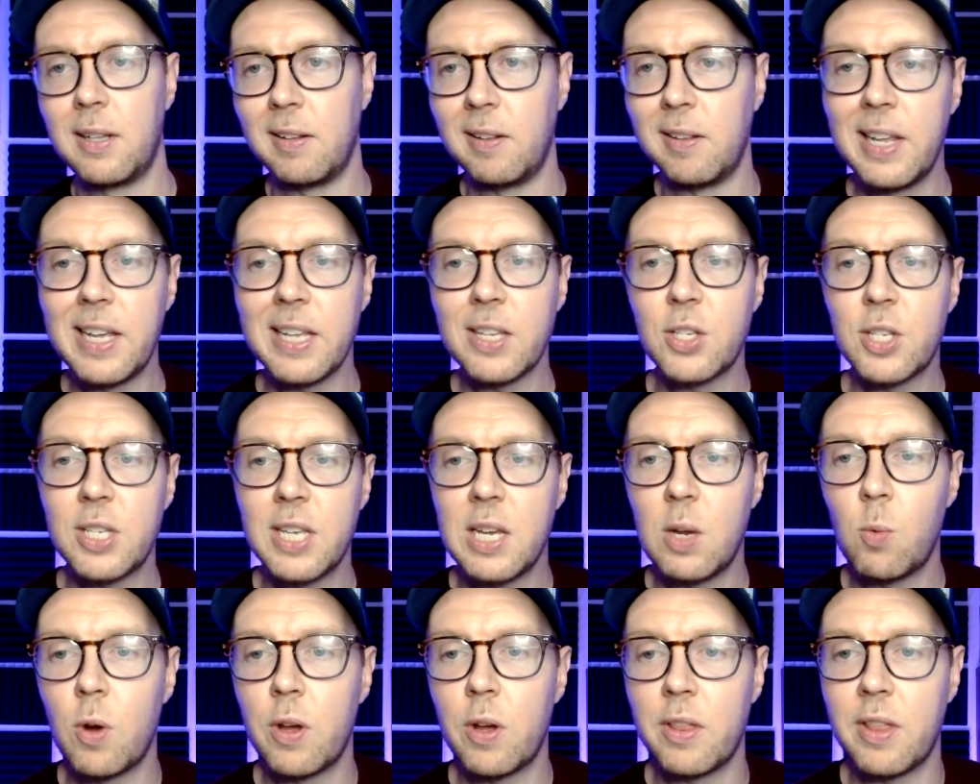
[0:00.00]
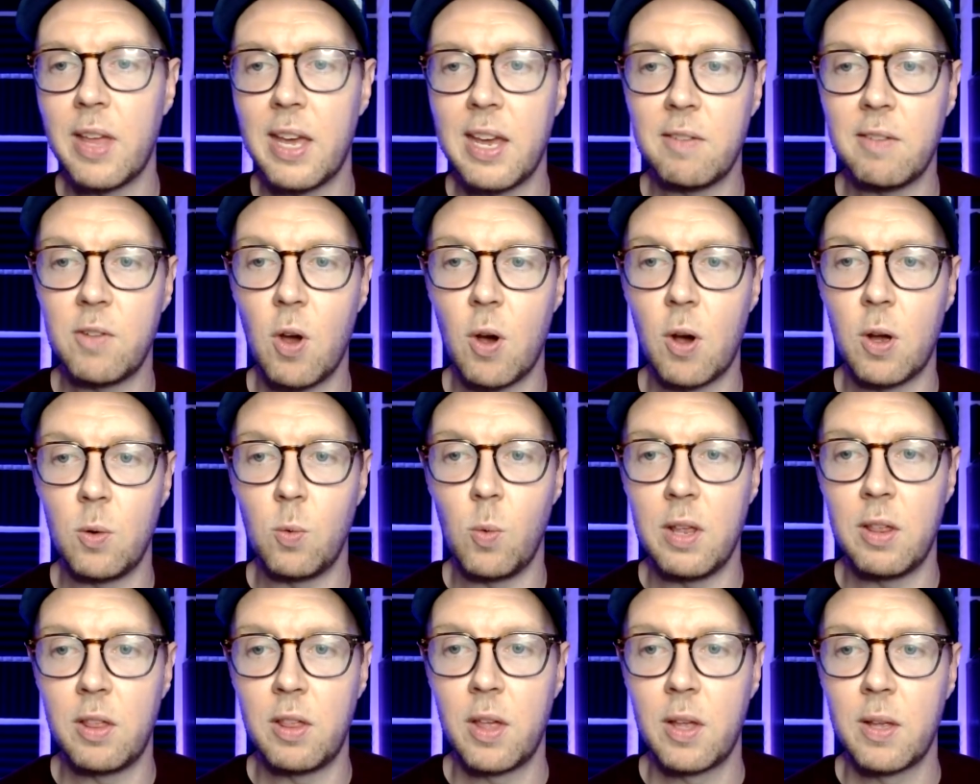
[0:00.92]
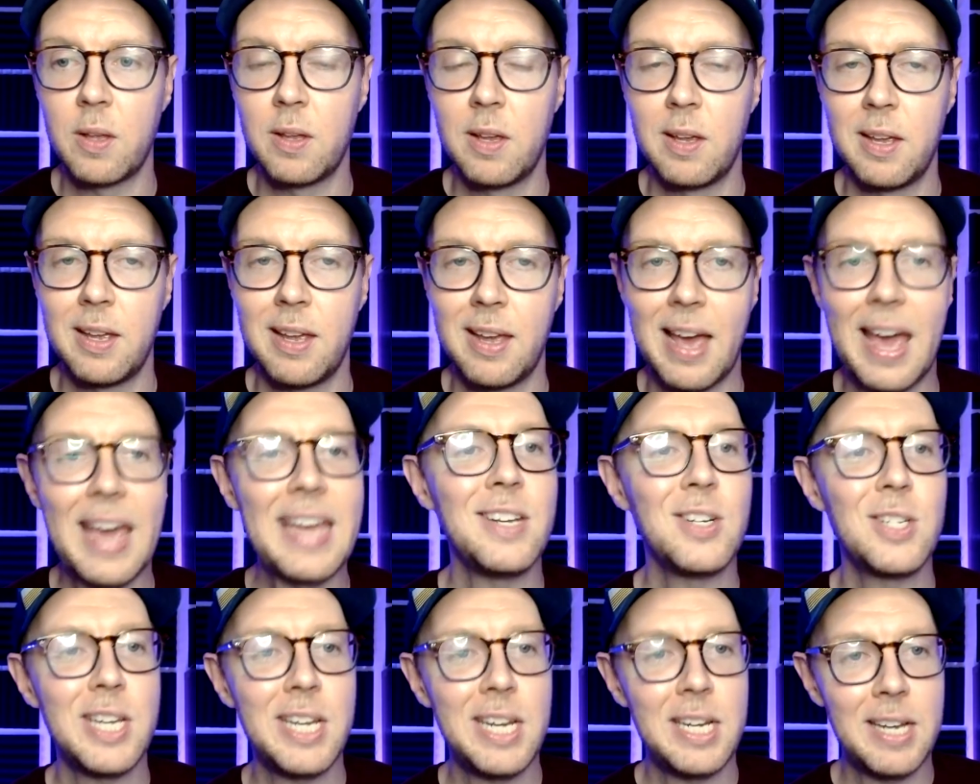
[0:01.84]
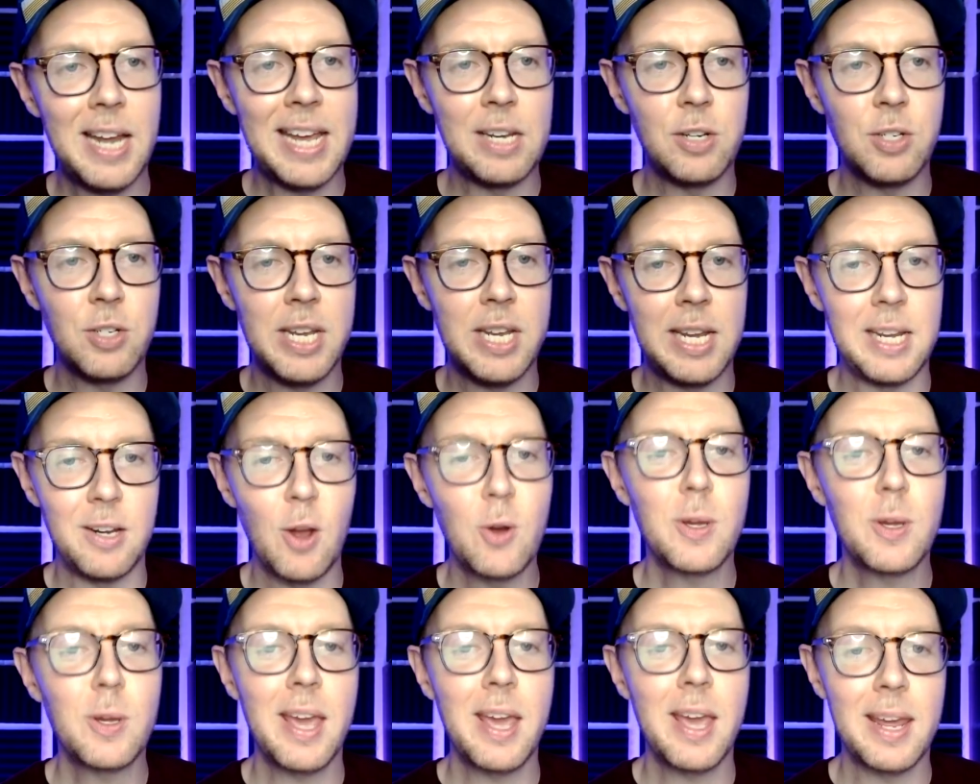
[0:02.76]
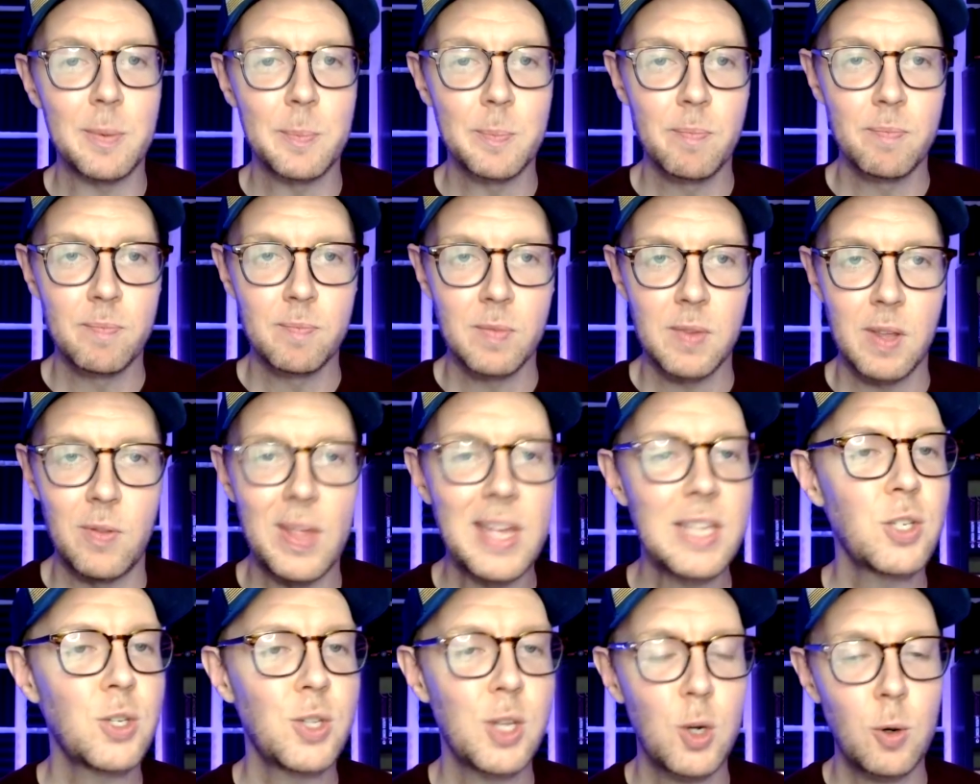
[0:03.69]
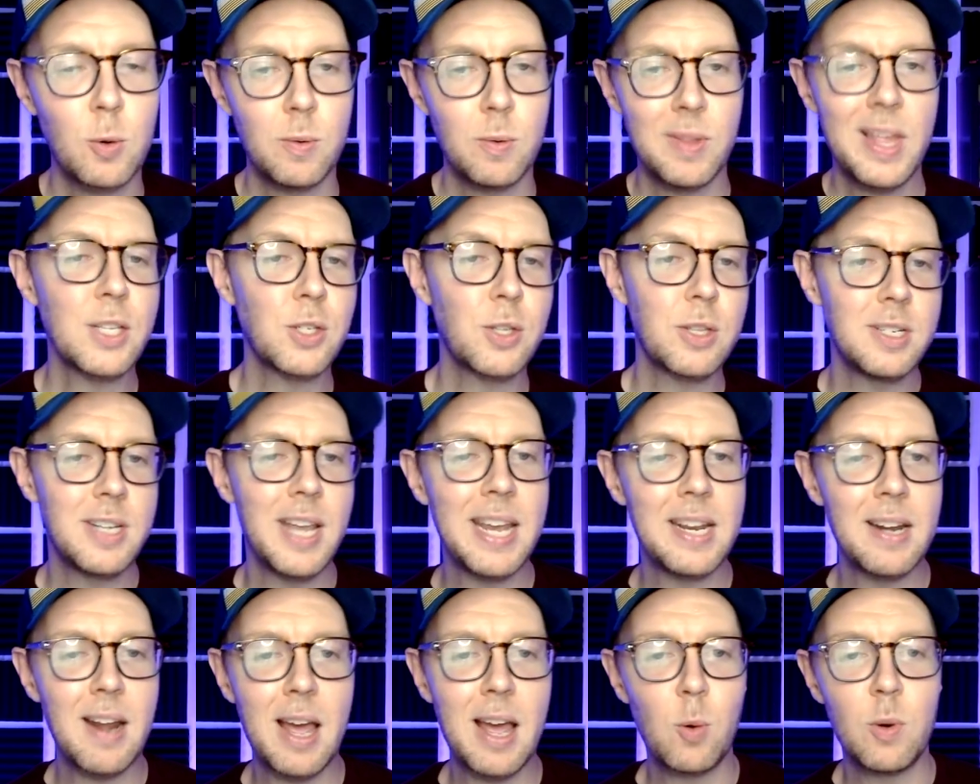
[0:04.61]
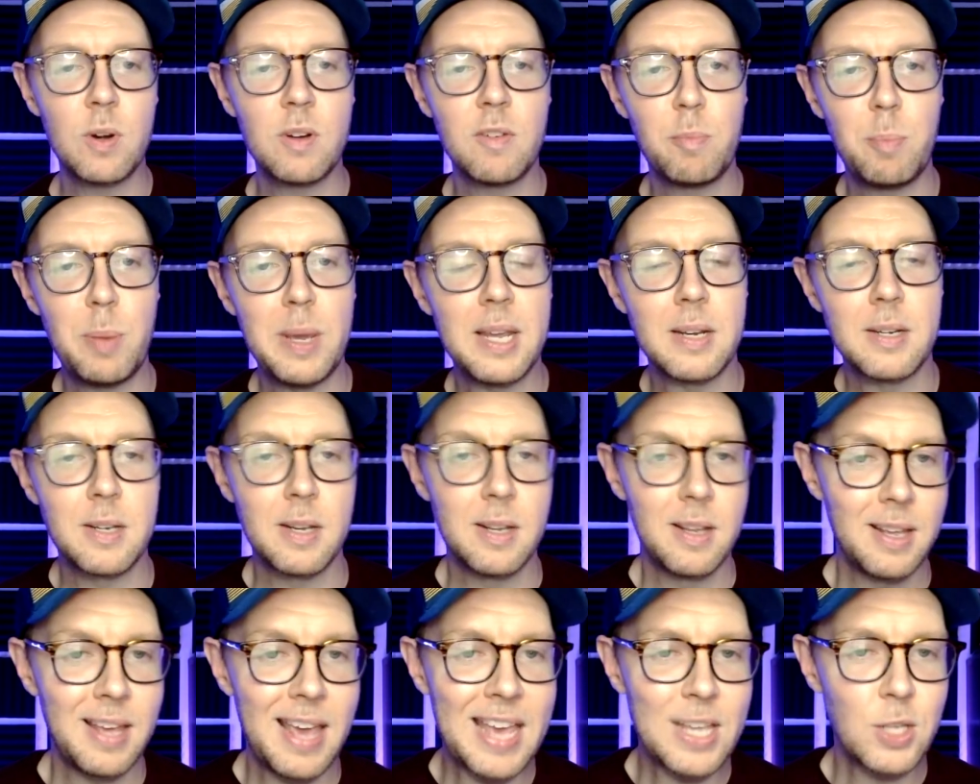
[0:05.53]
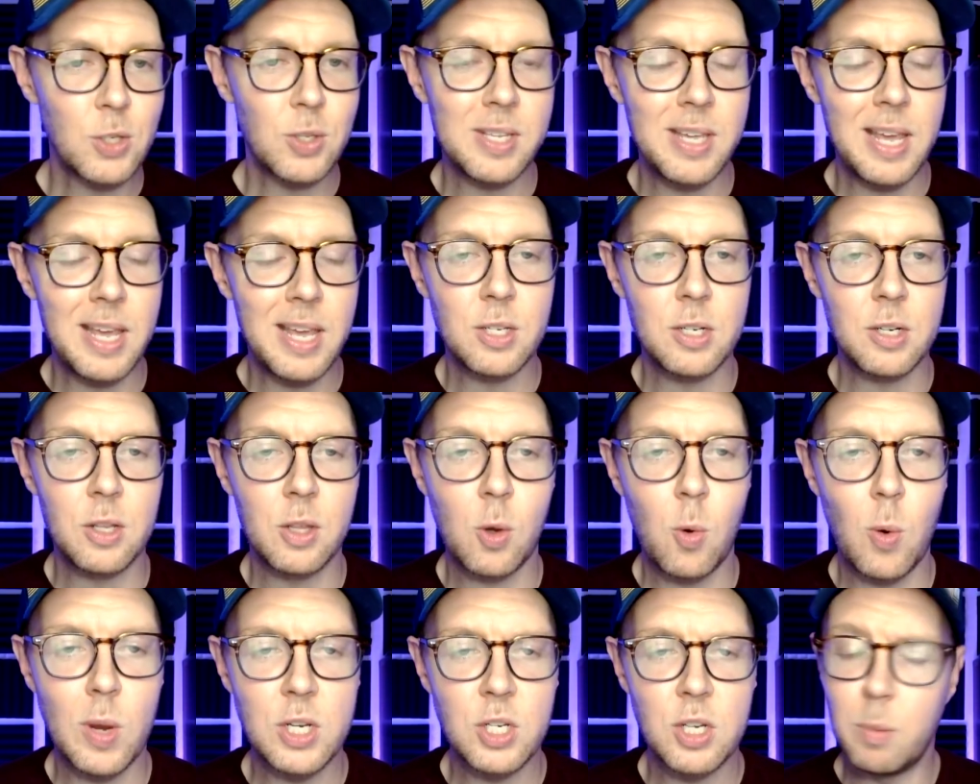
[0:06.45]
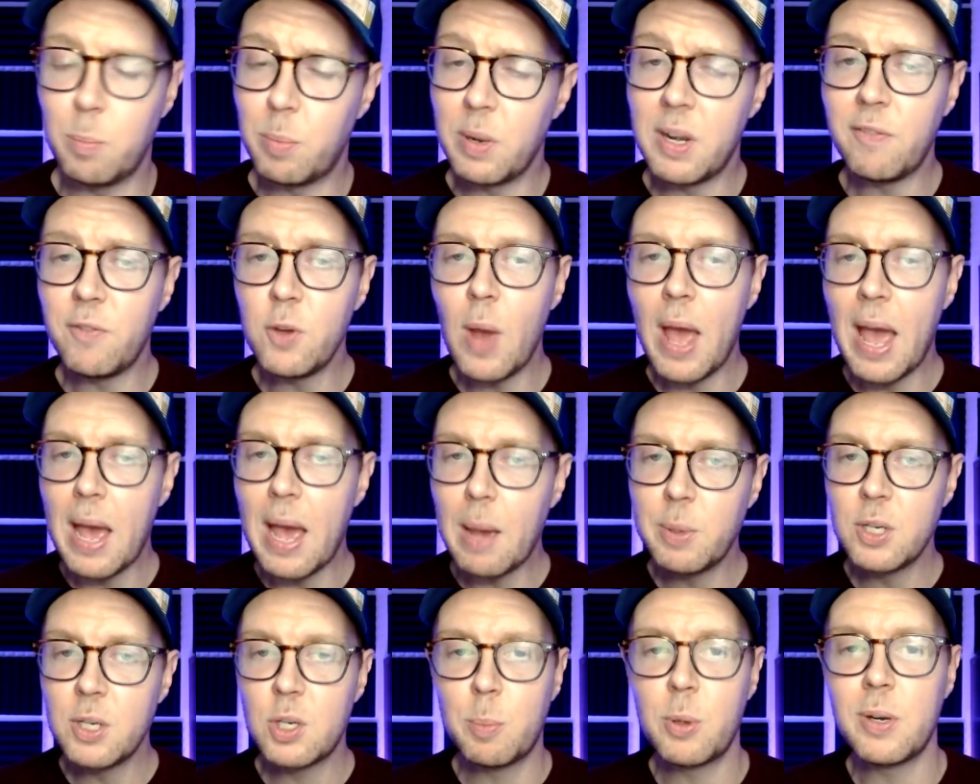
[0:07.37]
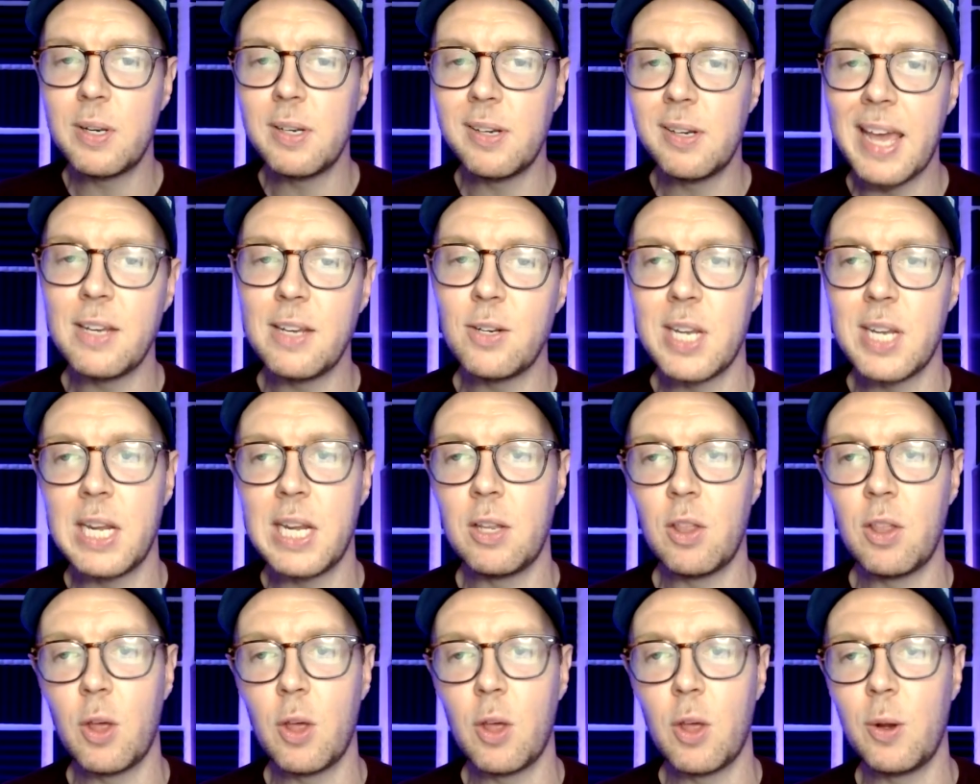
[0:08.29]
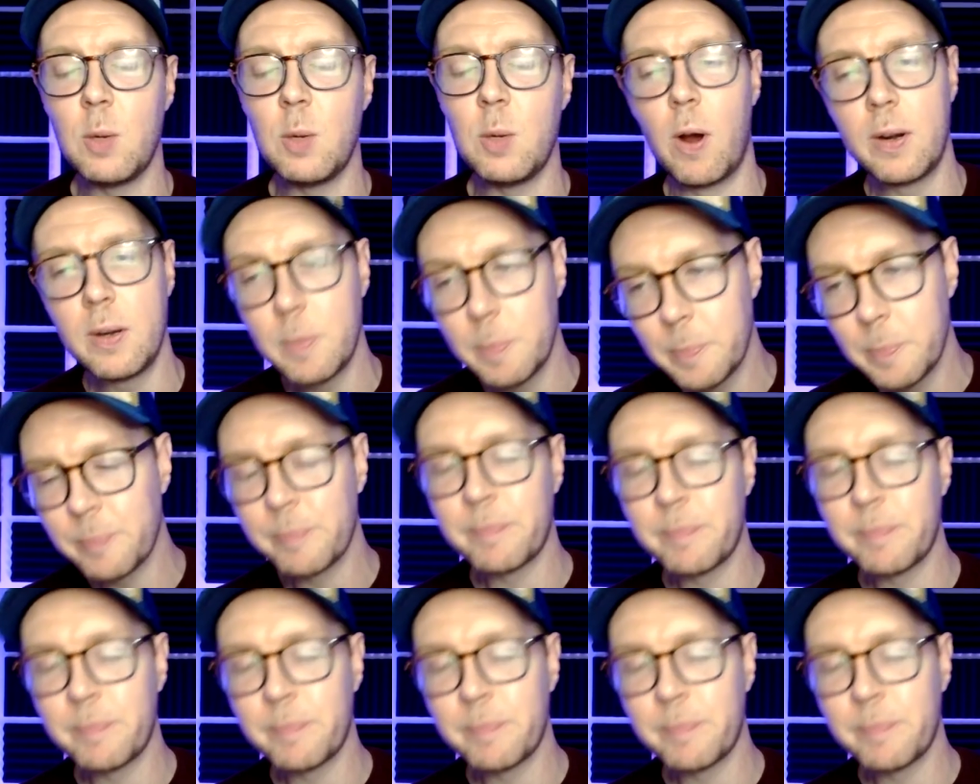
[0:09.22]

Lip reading: Let's see what they've gone with. 1818. Okay. That's the date I would have picked as the answer to the question, but if you happen to put in 1831,